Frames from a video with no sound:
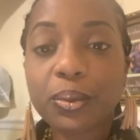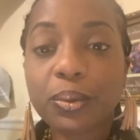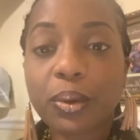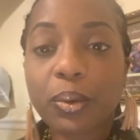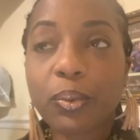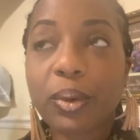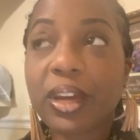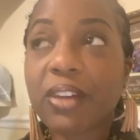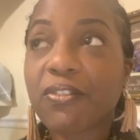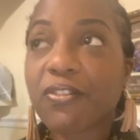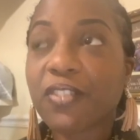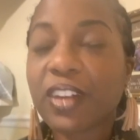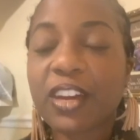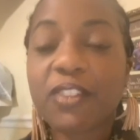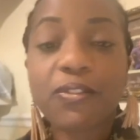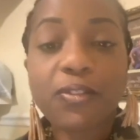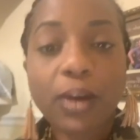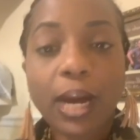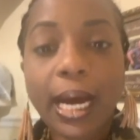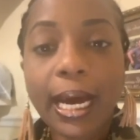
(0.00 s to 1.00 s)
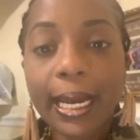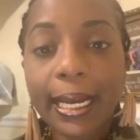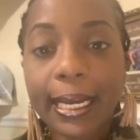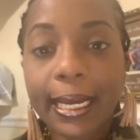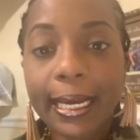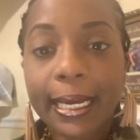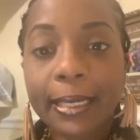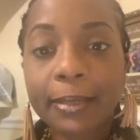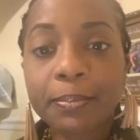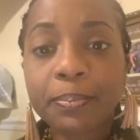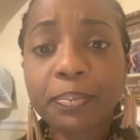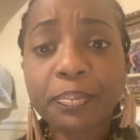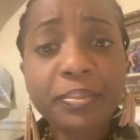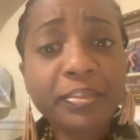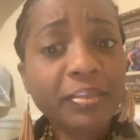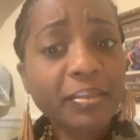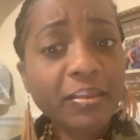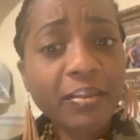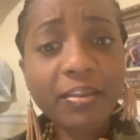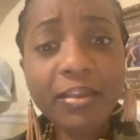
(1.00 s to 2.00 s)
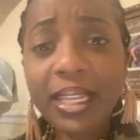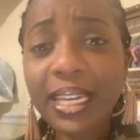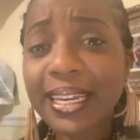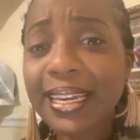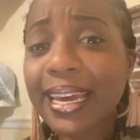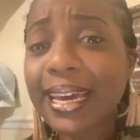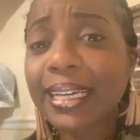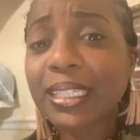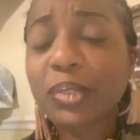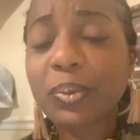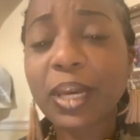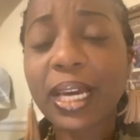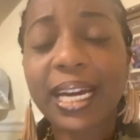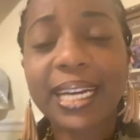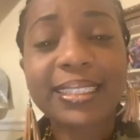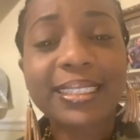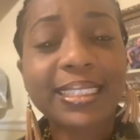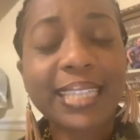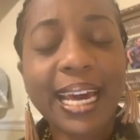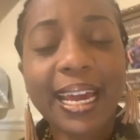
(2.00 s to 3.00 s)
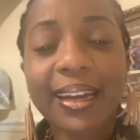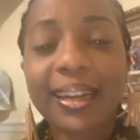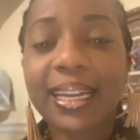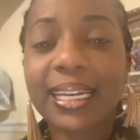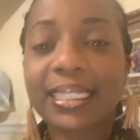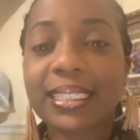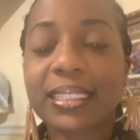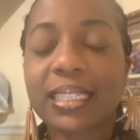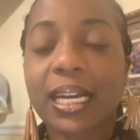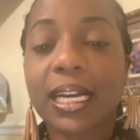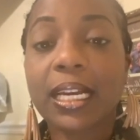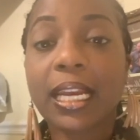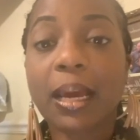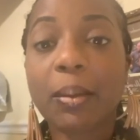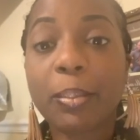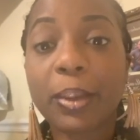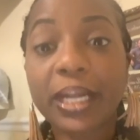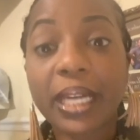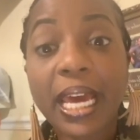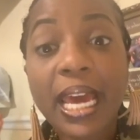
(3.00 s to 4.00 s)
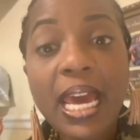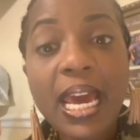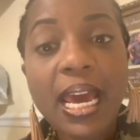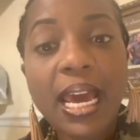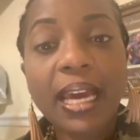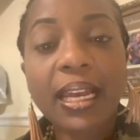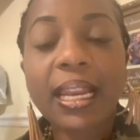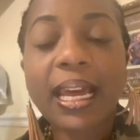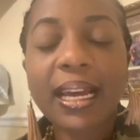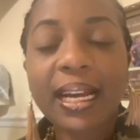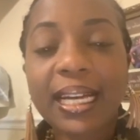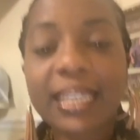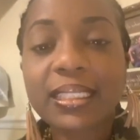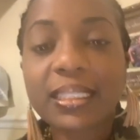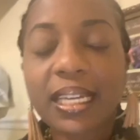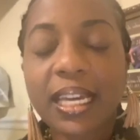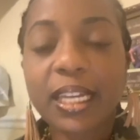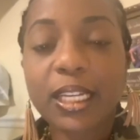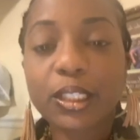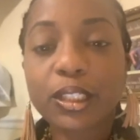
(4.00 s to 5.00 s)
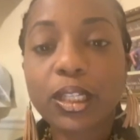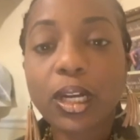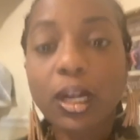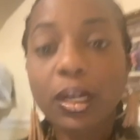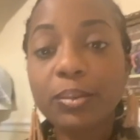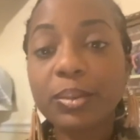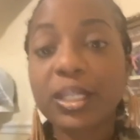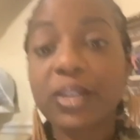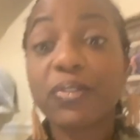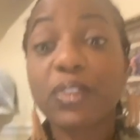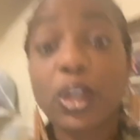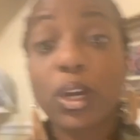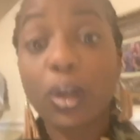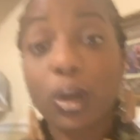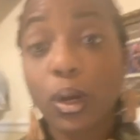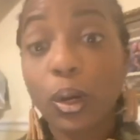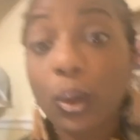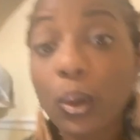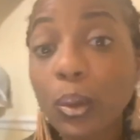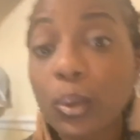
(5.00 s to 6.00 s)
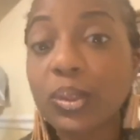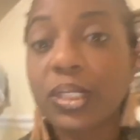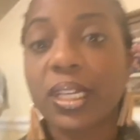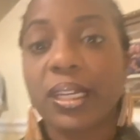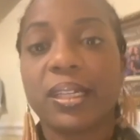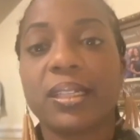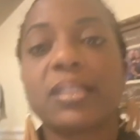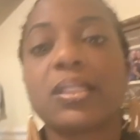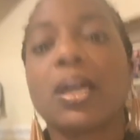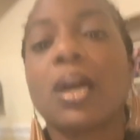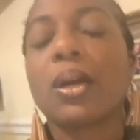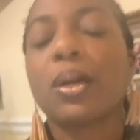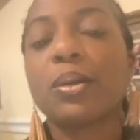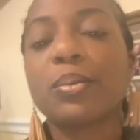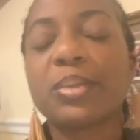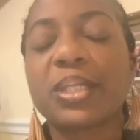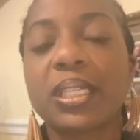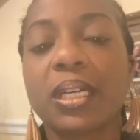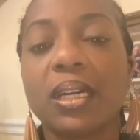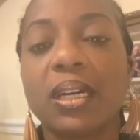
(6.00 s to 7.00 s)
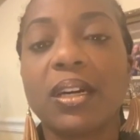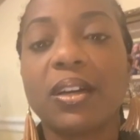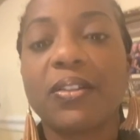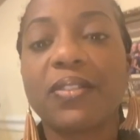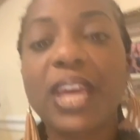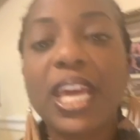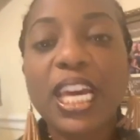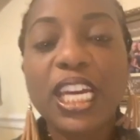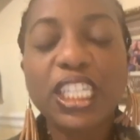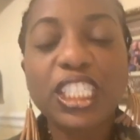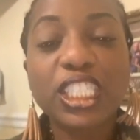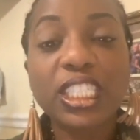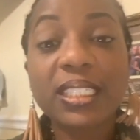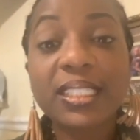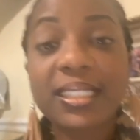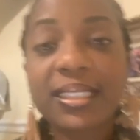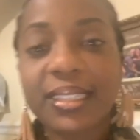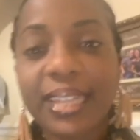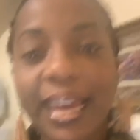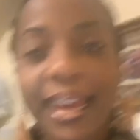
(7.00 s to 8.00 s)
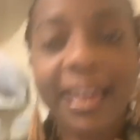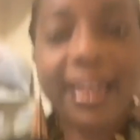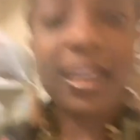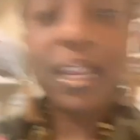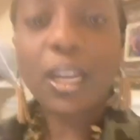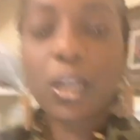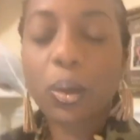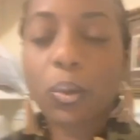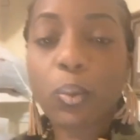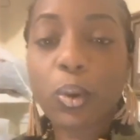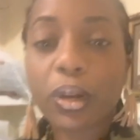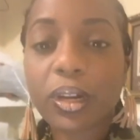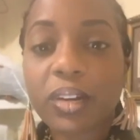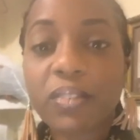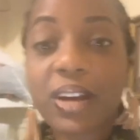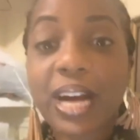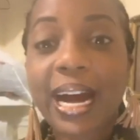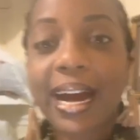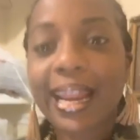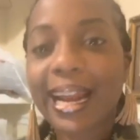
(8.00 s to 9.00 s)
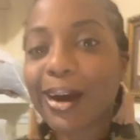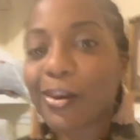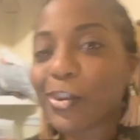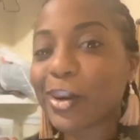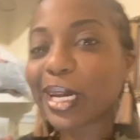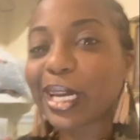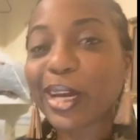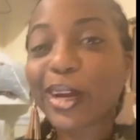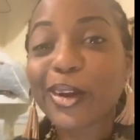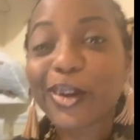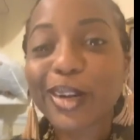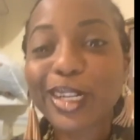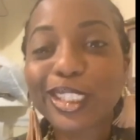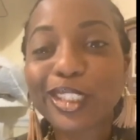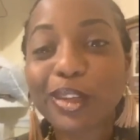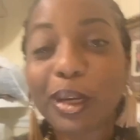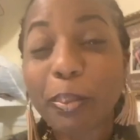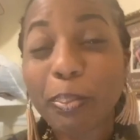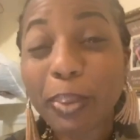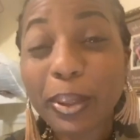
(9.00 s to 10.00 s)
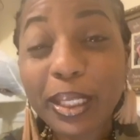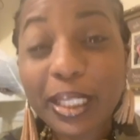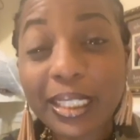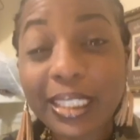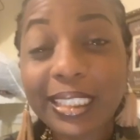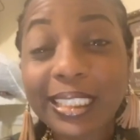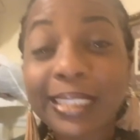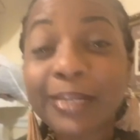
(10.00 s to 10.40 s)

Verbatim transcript: with Fit Friday yes we got saturday sunday but like i said in terms of your goals and in terms of just staying in the word of god i want to encourage you to push